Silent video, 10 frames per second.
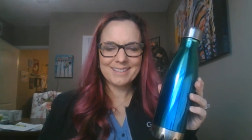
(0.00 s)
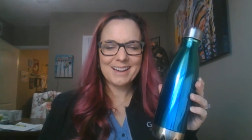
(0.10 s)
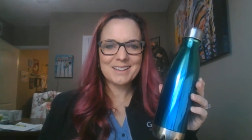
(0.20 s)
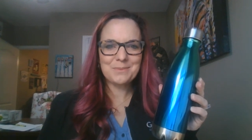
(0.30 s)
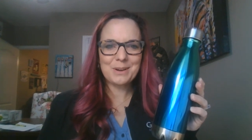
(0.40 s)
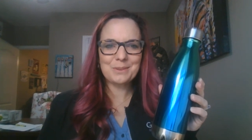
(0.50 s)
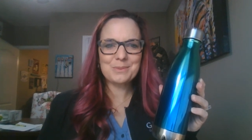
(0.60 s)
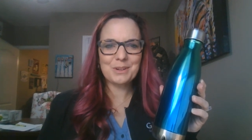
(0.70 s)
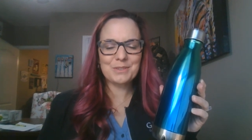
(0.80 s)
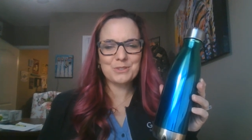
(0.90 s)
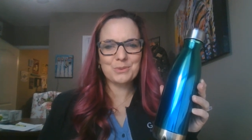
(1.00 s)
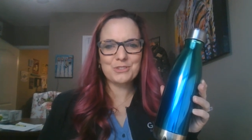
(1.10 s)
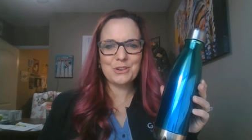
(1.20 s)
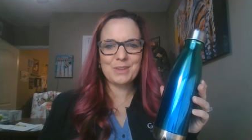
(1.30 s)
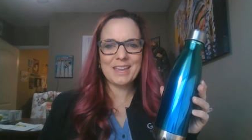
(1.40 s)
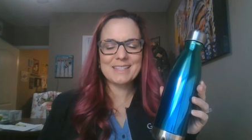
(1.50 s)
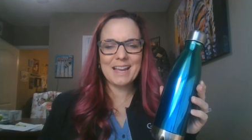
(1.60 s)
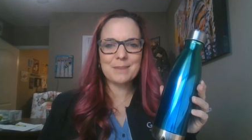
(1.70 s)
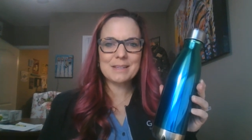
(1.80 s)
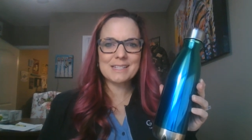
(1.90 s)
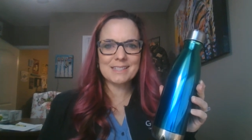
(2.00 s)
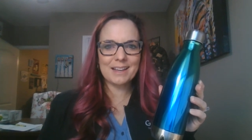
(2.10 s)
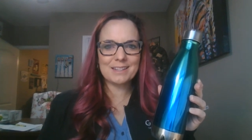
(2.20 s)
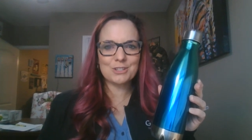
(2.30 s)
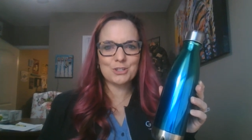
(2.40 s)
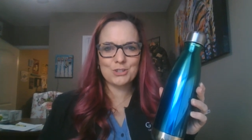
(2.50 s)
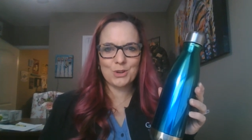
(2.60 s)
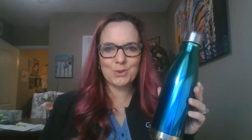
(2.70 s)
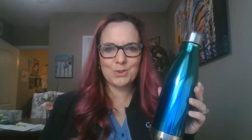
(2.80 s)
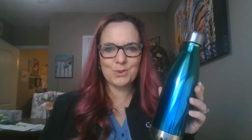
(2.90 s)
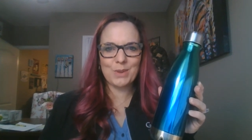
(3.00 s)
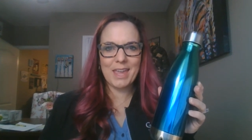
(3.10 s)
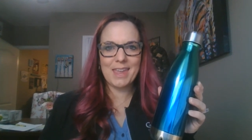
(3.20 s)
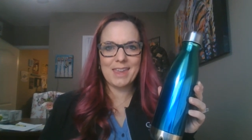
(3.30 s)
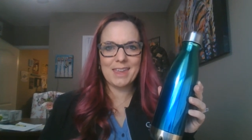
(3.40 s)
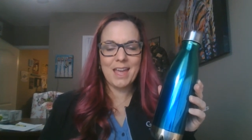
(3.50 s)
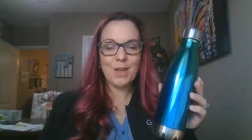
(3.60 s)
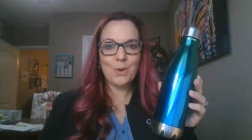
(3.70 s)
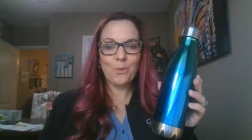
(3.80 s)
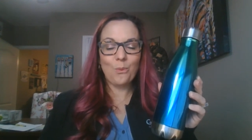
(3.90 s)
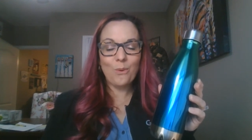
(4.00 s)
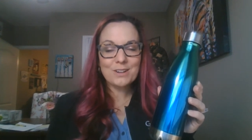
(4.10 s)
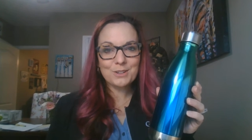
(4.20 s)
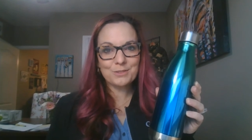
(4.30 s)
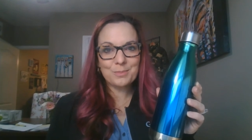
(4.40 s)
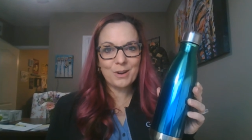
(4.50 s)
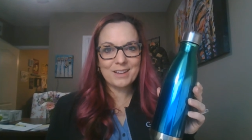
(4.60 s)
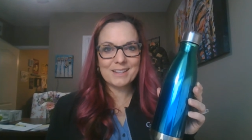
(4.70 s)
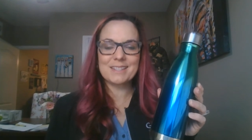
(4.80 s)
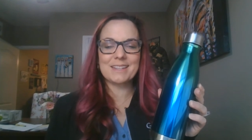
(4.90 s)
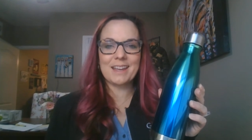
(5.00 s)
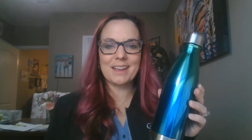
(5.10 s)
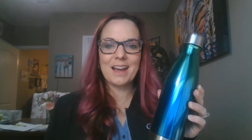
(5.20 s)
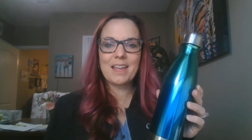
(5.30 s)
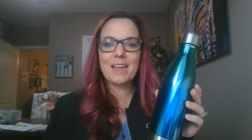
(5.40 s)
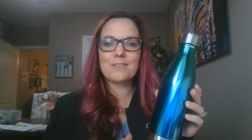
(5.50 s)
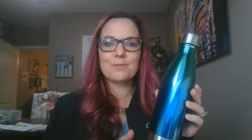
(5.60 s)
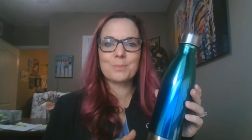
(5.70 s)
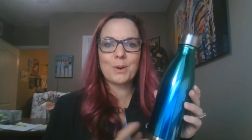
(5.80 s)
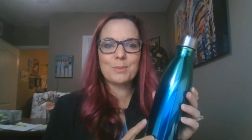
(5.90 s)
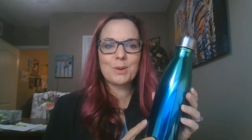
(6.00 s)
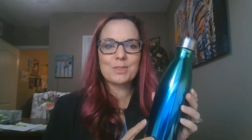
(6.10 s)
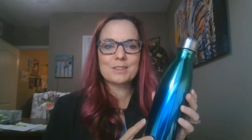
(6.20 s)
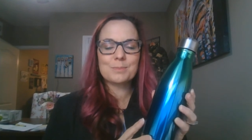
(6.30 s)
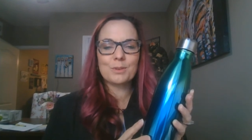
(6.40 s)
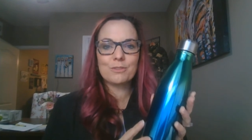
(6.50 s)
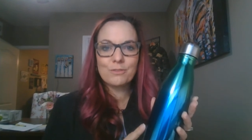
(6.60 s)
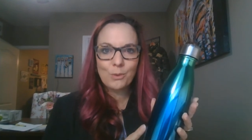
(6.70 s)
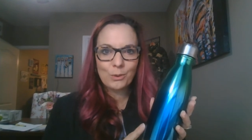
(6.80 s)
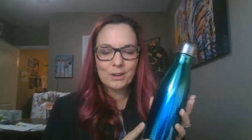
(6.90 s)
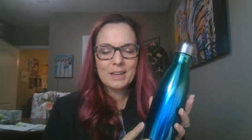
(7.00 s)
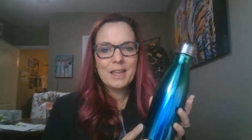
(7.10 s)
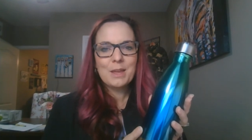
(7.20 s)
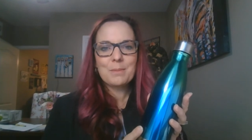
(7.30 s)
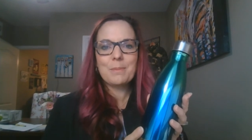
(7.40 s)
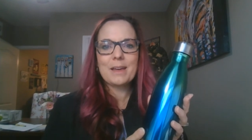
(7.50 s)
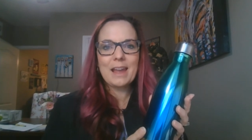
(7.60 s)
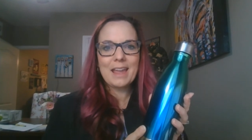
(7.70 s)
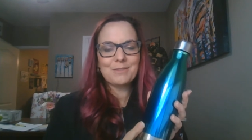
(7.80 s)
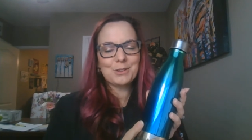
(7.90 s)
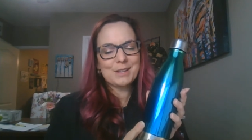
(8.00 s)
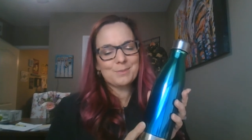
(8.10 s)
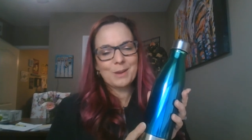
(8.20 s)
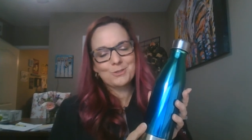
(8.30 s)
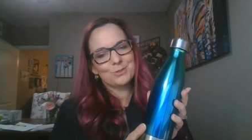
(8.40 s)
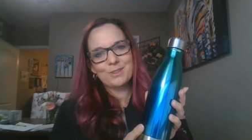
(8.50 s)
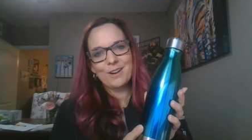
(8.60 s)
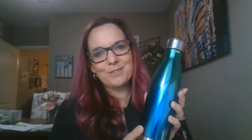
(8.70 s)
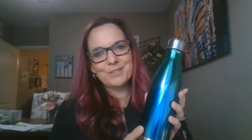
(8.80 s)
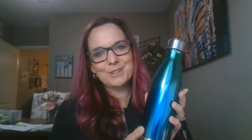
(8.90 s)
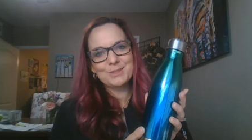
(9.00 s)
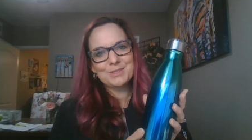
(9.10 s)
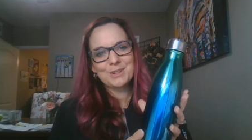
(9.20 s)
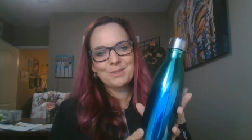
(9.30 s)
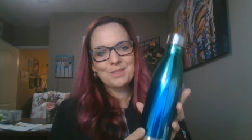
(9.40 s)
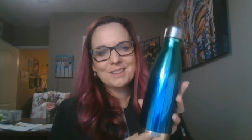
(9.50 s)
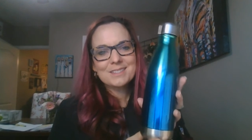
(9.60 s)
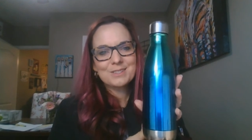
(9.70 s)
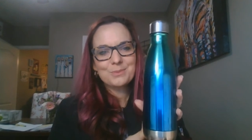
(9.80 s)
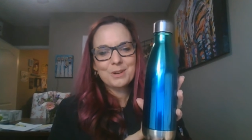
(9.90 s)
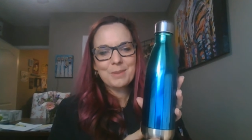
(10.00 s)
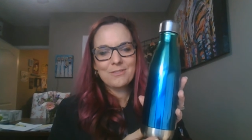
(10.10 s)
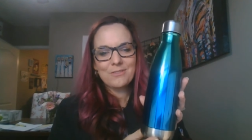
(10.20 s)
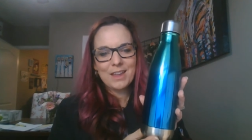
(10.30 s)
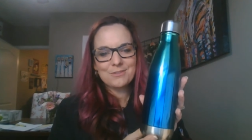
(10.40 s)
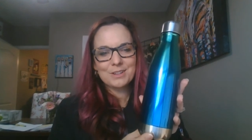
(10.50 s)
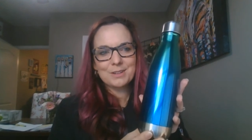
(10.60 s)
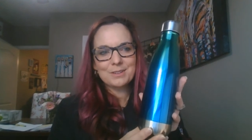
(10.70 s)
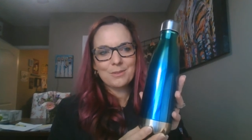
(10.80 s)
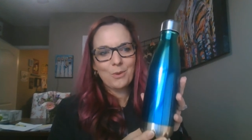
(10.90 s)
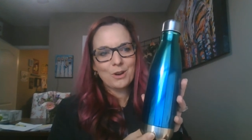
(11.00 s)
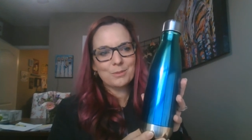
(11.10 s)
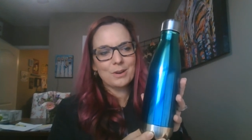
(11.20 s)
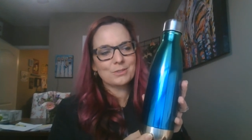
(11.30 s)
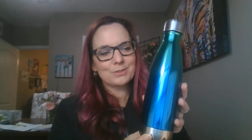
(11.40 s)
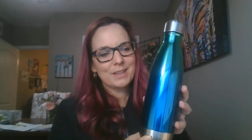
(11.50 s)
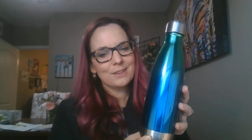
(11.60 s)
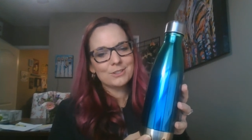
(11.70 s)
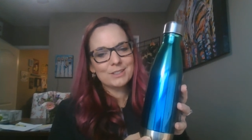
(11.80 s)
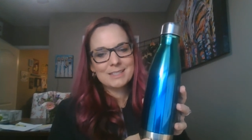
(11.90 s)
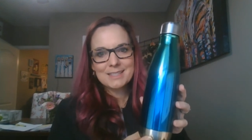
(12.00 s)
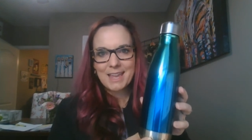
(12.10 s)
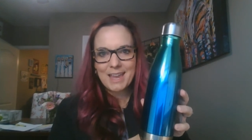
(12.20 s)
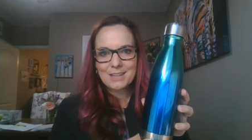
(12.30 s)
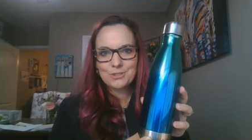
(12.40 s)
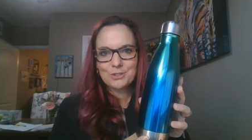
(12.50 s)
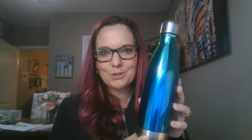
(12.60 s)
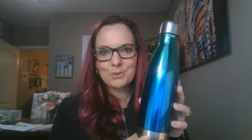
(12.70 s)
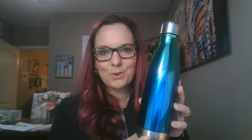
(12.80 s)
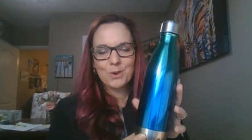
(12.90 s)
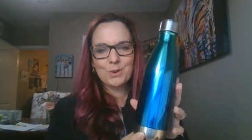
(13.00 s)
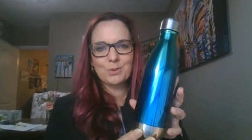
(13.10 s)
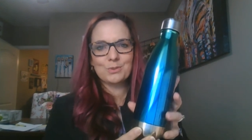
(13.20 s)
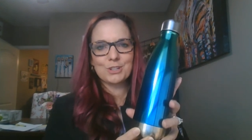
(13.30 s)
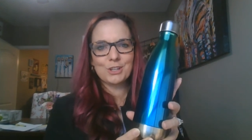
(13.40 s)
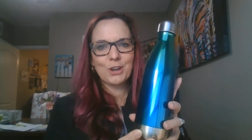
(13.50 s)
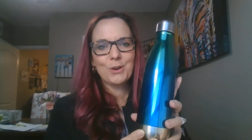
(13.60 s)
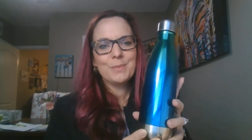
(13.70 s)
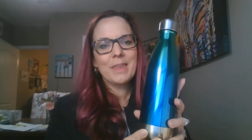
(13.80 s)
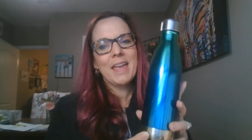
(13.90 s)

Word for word: Hi, and welcome to our virtual showcase. I'm excited to show you a wonderful product today. I have promoed this before, but I have a great special to offer you. So this is one of my favorite water bottles ever. It's the H2O to go,